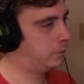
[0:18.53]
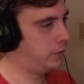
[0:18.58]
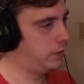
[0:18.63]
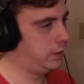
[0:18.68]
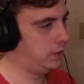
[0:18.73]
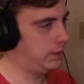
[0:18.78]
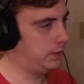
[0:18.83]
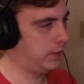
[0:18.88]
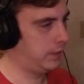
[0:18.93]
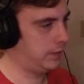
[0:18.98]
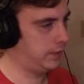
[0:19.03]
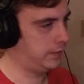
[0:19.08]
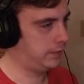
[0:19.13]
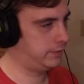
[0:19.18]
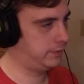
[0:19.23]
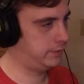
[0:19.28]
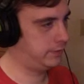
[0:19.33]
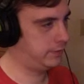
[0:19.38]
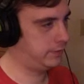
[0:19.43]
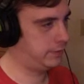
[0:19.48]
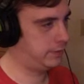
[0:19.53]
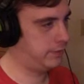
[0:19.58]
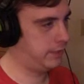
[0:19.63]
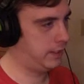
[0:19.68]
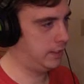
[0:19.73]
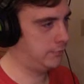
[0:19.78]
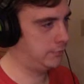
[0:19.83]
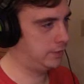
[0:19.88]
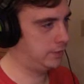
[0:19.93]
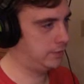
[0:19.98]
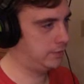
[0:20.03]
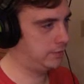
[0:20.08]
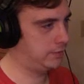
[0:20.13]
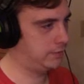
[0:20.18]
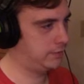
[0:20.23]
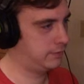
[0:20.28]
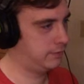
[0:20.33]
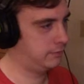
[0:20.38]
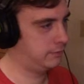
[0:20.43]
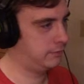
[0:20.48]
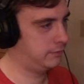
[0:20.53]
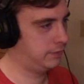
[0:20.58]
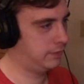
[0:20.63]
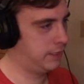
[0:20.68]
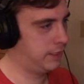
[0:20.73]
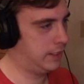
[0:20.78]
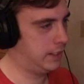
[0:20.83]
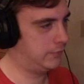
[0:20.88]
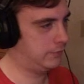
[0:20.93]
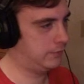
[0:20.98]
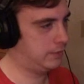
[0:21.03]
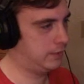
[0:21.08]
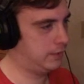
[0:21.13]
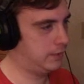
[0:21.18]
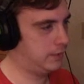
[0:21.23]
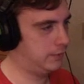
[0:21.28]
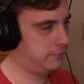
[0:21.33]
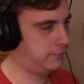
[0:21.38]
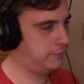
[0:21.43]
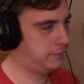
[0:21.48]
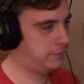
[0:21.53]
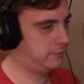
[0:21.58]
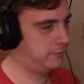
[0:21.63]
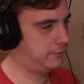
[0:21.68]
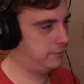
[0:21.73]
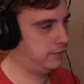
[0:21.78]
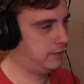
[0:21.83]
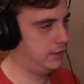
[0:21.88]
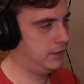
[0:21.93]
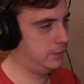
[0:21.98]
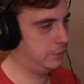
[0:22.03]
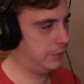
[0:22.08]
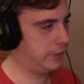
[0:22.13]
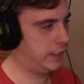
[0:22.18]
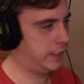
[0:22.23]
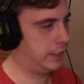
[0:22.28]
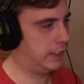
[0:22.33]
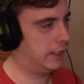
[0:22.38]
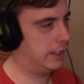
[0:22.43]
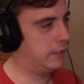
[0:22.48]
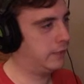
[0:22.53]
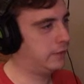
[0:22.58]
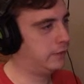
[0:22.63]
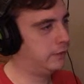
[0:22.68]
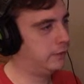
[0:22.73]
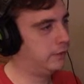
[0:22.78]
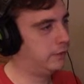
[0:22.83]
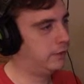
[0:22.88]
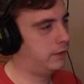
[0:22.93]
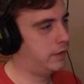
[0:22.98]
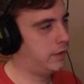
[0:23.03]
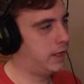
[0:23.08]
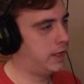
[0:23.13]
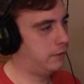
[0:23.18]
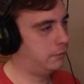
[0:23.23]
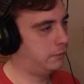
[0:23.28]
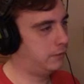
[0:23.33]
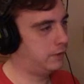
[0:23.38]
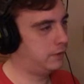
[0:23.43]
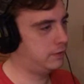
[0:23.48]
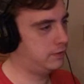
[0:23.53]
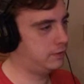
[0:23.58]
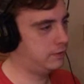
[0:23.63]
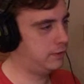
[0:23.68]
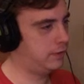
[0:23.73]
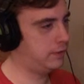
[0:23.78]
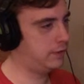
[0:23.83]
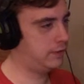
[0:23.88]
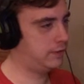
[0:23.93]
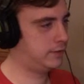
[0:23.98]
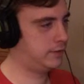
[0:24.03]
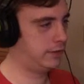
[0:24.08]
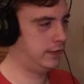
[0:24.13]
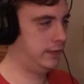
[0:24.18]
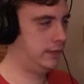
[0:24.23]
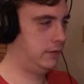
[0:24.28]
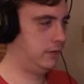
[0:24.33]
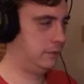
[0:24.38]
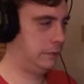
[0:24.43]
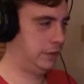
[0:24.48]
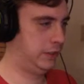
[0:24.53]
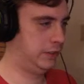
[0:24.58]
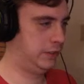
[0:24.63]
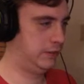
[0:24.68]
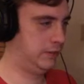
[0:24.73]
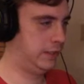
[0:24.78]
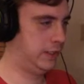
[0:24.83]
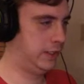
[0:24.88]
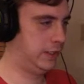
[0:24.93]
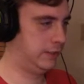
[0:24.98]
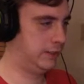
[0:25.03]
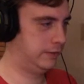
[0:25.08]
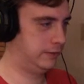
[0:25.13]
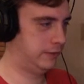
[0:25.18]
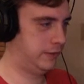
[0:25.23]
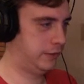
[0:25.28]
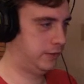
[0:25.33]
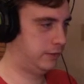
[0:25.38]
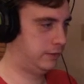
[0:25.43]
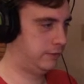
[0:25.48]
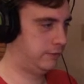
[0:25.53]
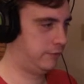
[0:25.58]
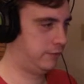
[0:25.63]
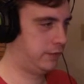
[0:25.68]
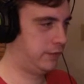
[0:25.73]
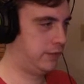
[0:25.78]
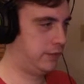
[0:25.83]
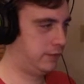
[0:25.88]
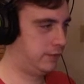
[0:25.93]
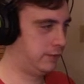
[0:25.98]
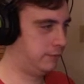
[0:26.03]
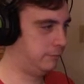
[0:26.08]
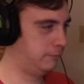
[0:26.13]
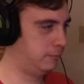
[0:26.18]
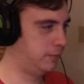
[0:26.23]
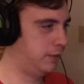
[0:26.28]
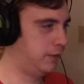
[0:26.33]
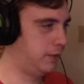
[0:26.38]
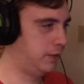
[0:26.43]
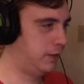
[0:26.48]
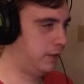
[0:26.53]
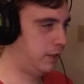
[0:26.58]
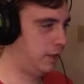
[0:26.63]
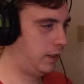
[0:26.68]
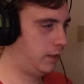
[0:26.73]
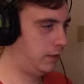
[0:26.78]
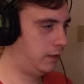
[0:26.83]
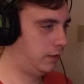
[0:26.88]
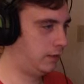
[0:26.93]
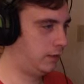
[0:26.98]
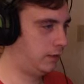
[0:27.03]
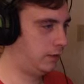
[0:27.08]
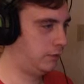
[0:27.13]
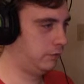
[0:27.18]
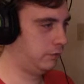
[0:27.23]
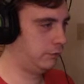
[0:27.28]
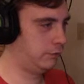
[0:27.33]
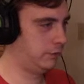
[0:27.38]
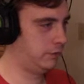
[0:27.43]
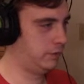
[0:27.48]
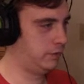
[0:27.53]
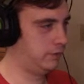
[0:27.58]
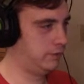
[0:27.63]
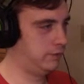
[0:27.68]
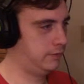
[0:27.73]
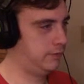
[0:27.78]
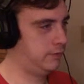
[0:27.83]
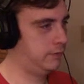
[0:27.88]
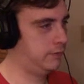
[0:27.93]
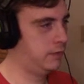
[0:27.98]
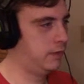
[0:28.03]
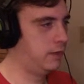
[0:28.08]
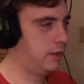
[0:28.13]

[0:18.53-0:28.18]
We gods, shamans, we have the gift of Deep Eye, and we can see inside all beings, gods, and creatures of our kingdom, and all the lower worlds.